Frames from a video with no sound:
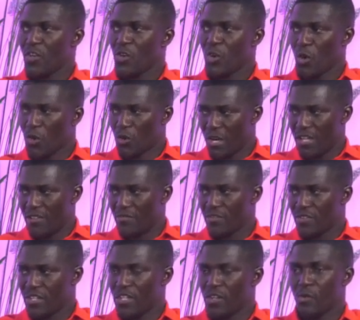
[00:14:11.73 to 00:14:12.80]
Or grave,
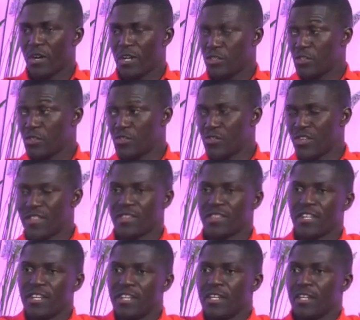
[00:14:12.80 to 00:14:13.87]
where is your
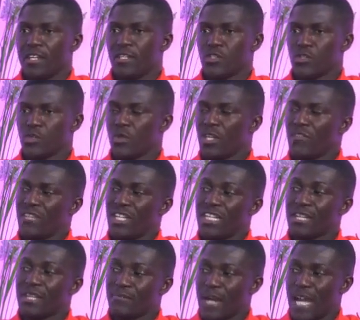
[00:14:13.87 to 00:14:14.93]
strength? So even
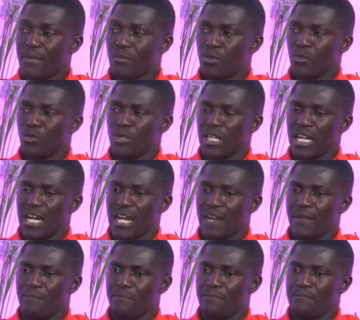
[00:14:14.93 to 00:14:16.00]
in the Bible, we
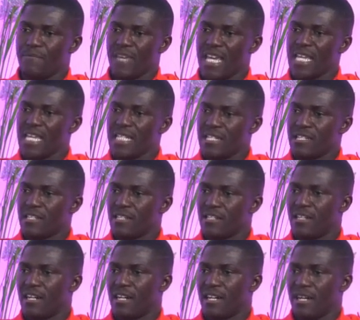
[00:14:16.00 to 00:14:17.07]
are made
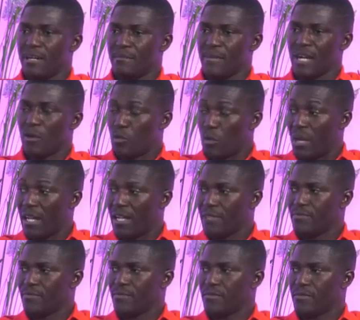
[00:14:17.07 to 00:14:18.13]
aware,
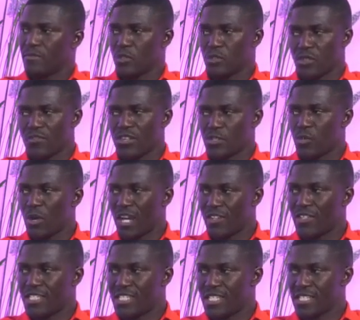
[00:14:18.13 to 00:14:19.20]
those of us who are
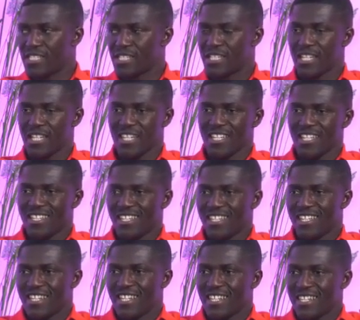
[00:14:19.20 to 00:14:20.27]
Christians,
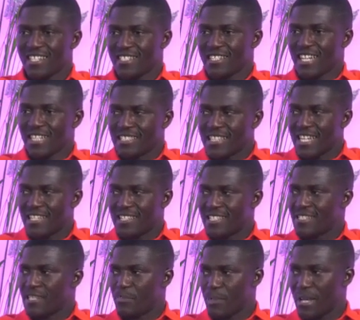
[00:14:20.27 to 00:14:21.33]
that death
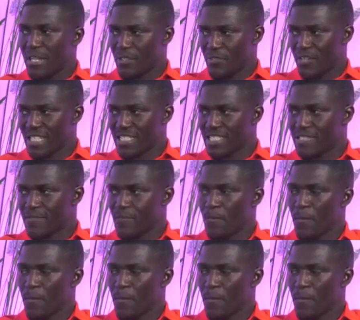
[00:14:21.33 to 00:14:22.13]
is a part of us.